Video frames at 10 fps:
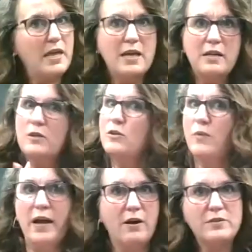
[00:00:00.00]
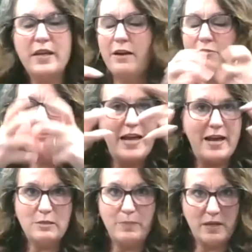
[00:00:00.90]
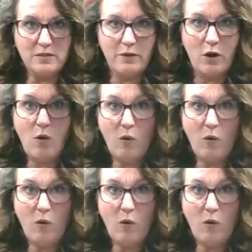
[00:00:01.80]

in and around every aspect of our